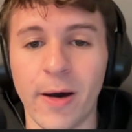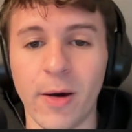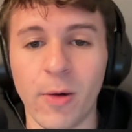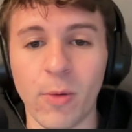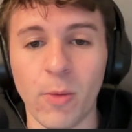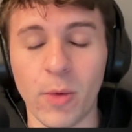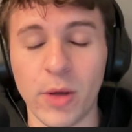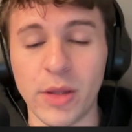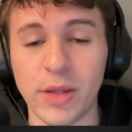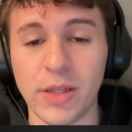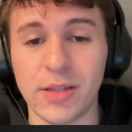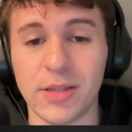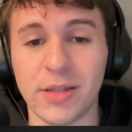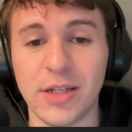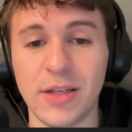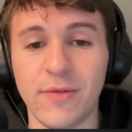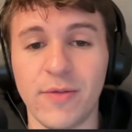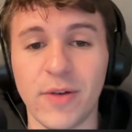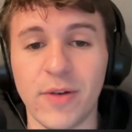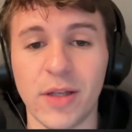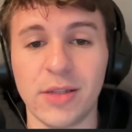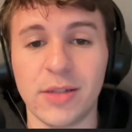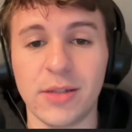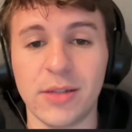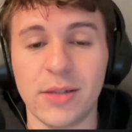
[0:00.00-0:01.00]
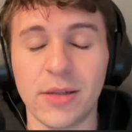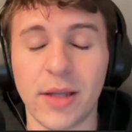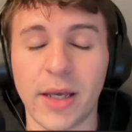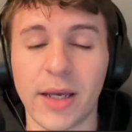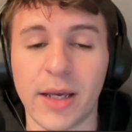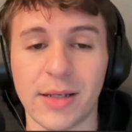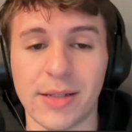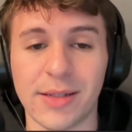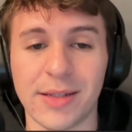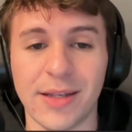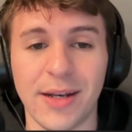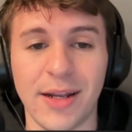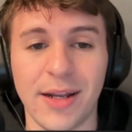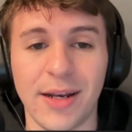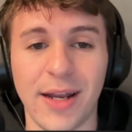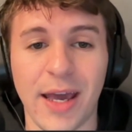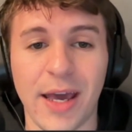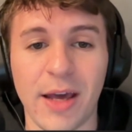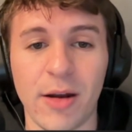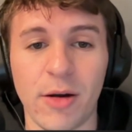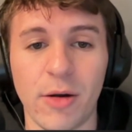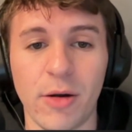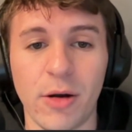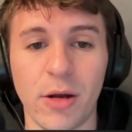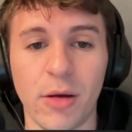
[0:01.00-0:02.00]
when this defense, like I said,
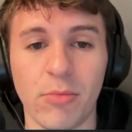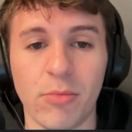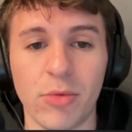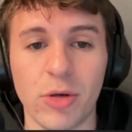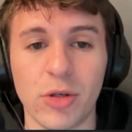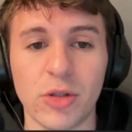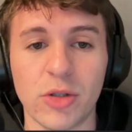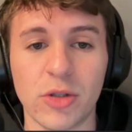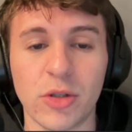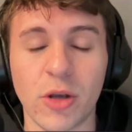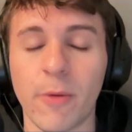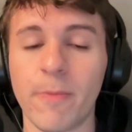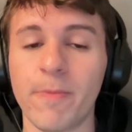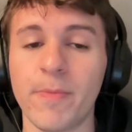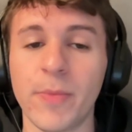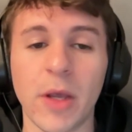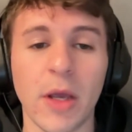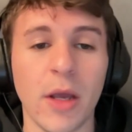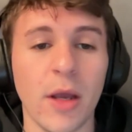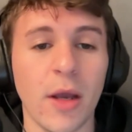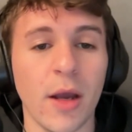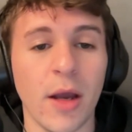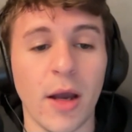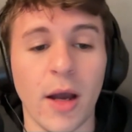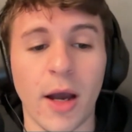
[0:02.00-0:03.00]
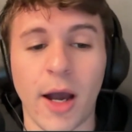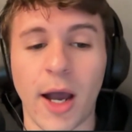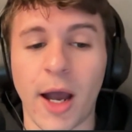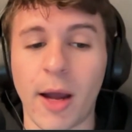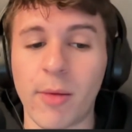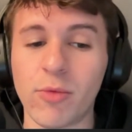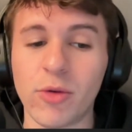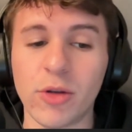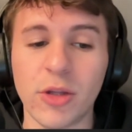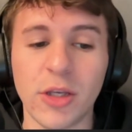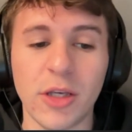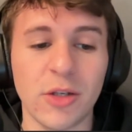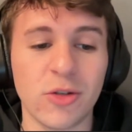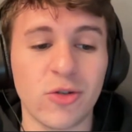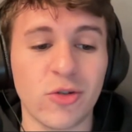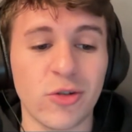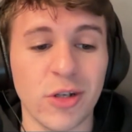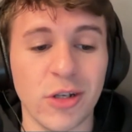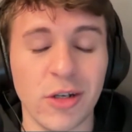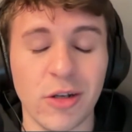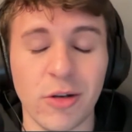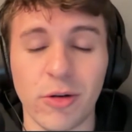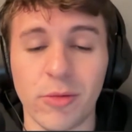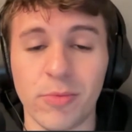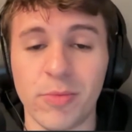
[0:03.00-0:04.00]
had our numbers. So I'm really
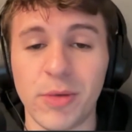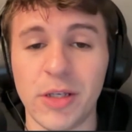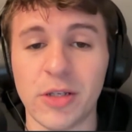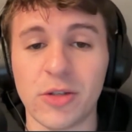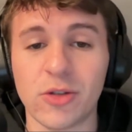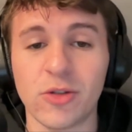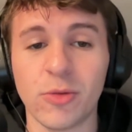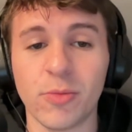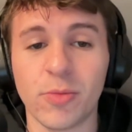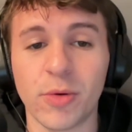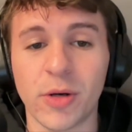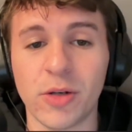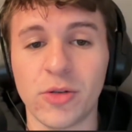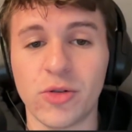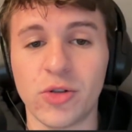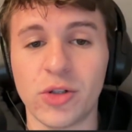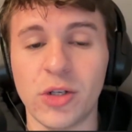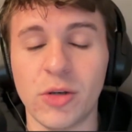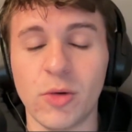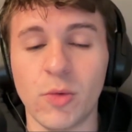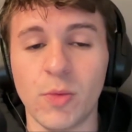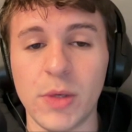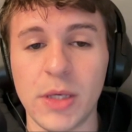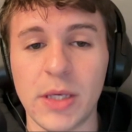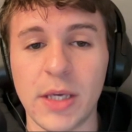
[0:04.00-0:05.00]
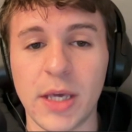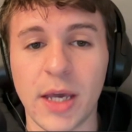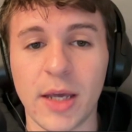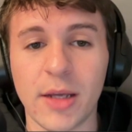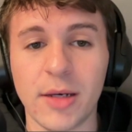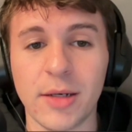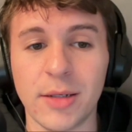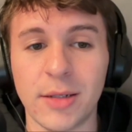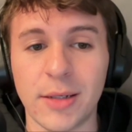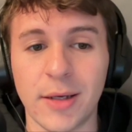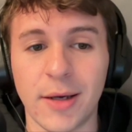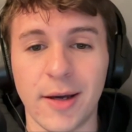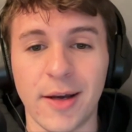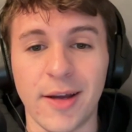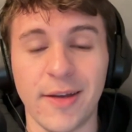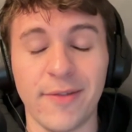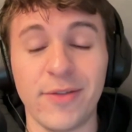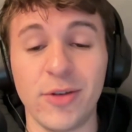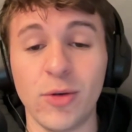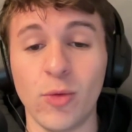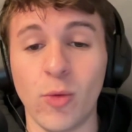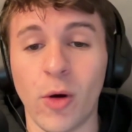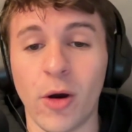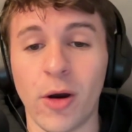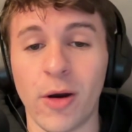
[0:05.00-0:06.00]
interested. It'll be a super interesting weekend. If
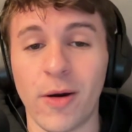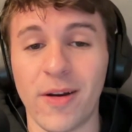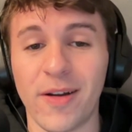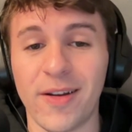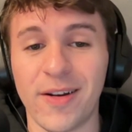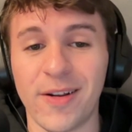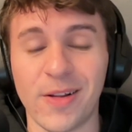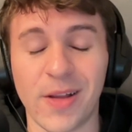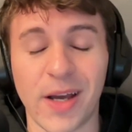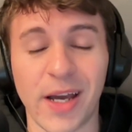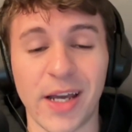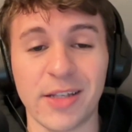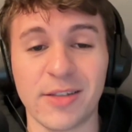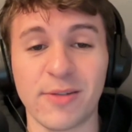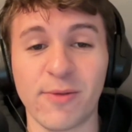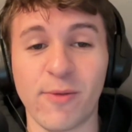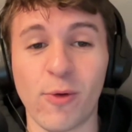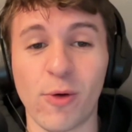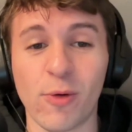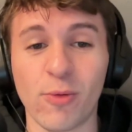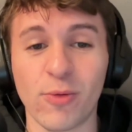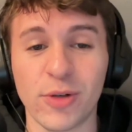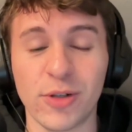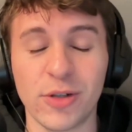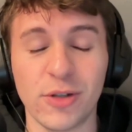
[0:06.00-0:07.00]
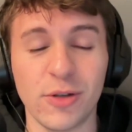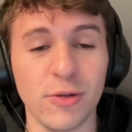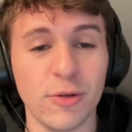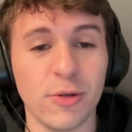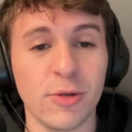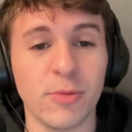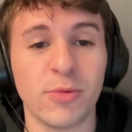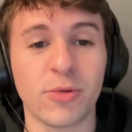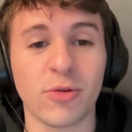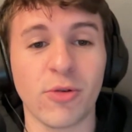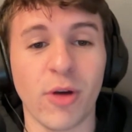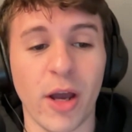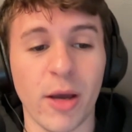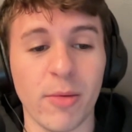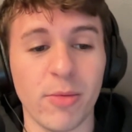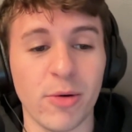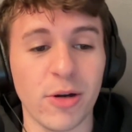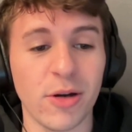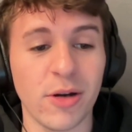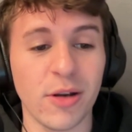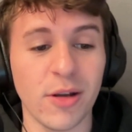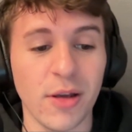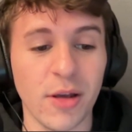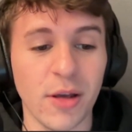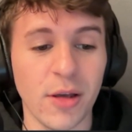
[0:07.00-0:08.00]
you are an Alliance 412
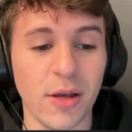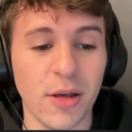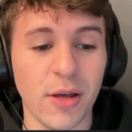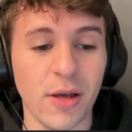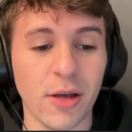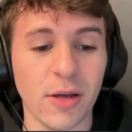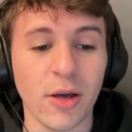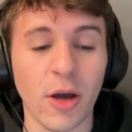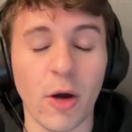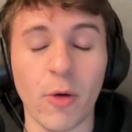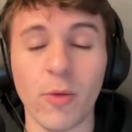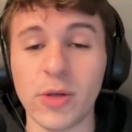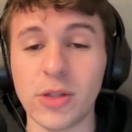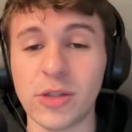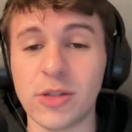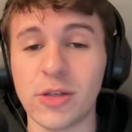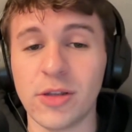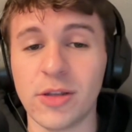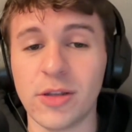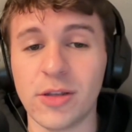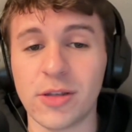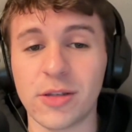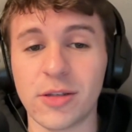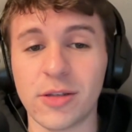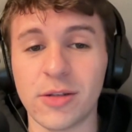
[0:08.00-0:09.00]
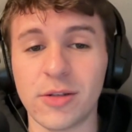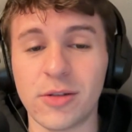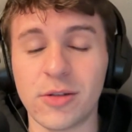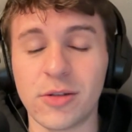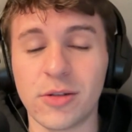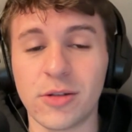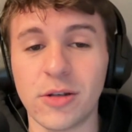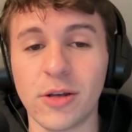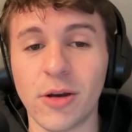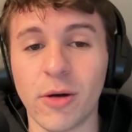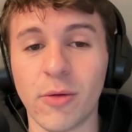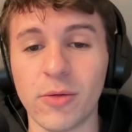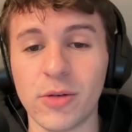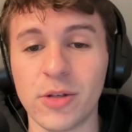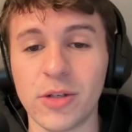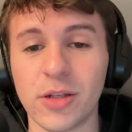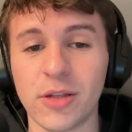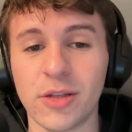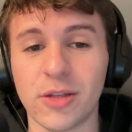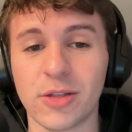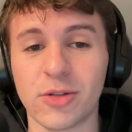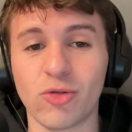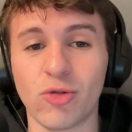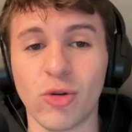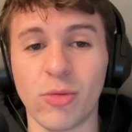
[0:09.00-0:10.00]
subscriber going to
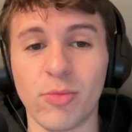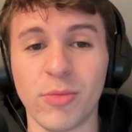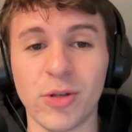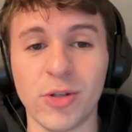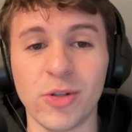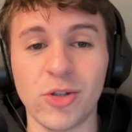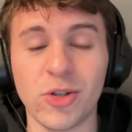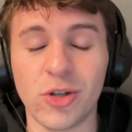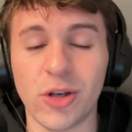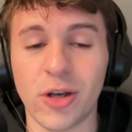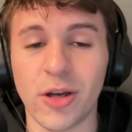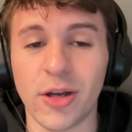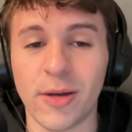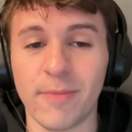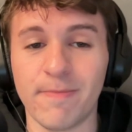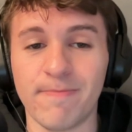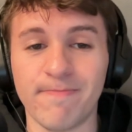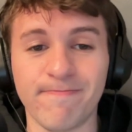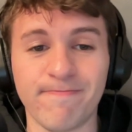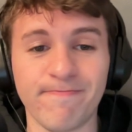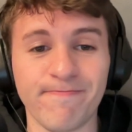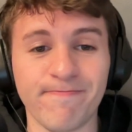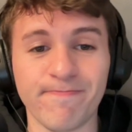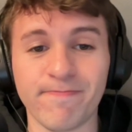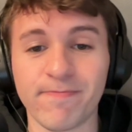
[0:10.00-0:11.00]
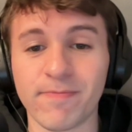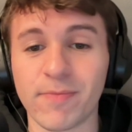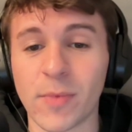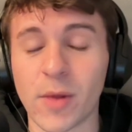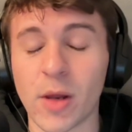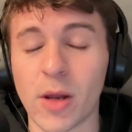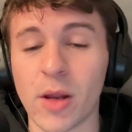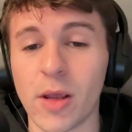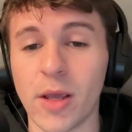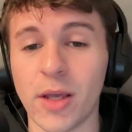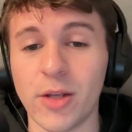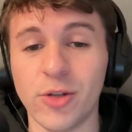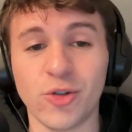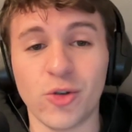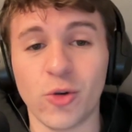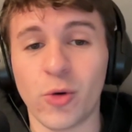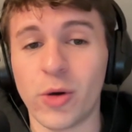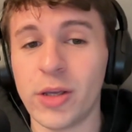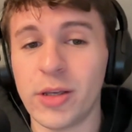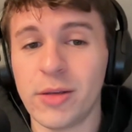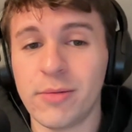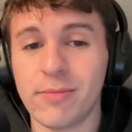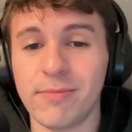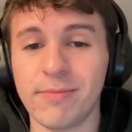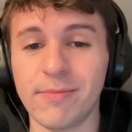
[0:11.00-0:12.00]
the scrimmage,
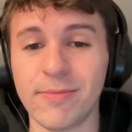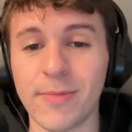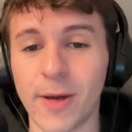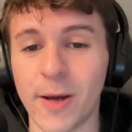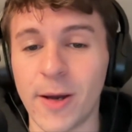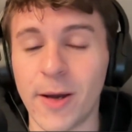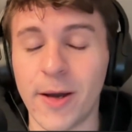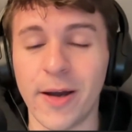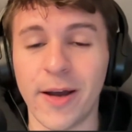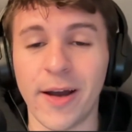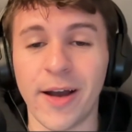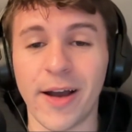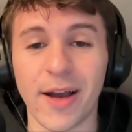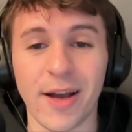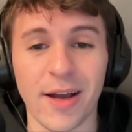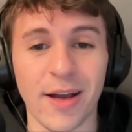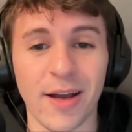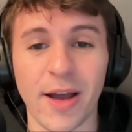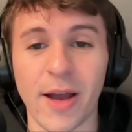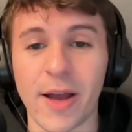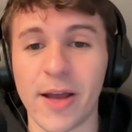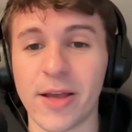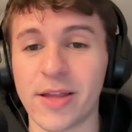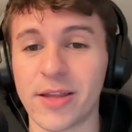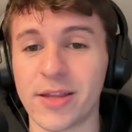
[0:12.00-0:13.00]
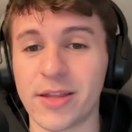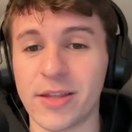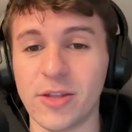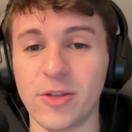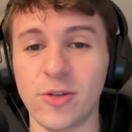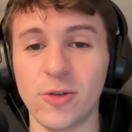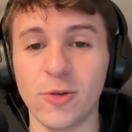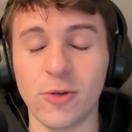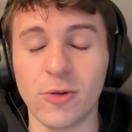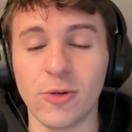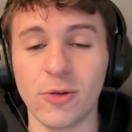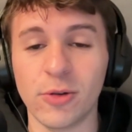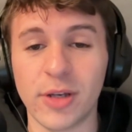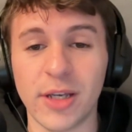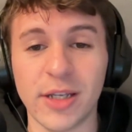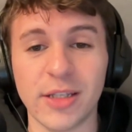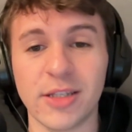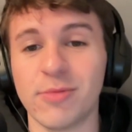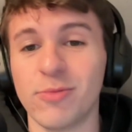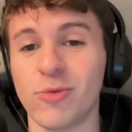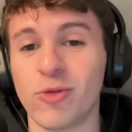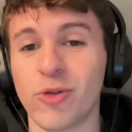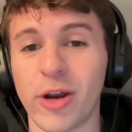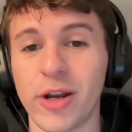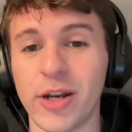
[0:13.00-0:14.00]
enjoy. I think you'll get
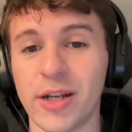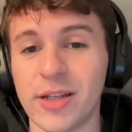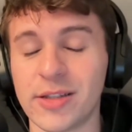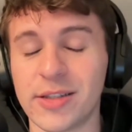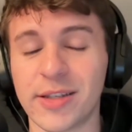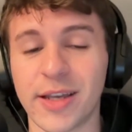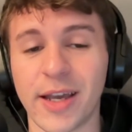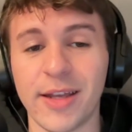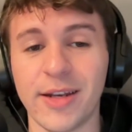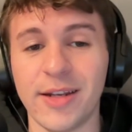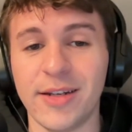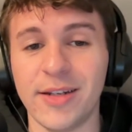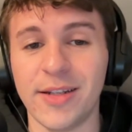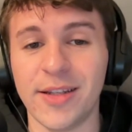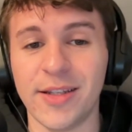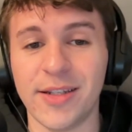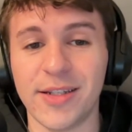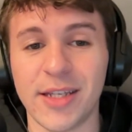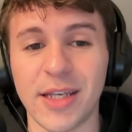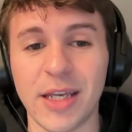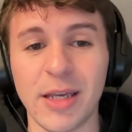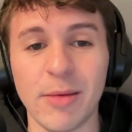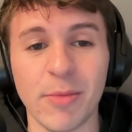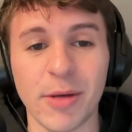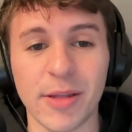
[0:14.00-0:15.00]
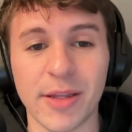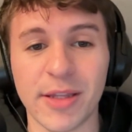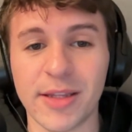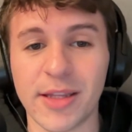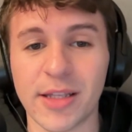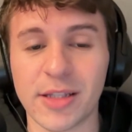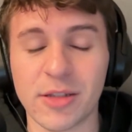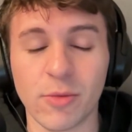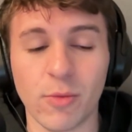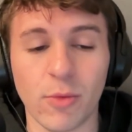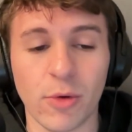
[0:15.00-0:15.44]
some great insight into the team. I think that's a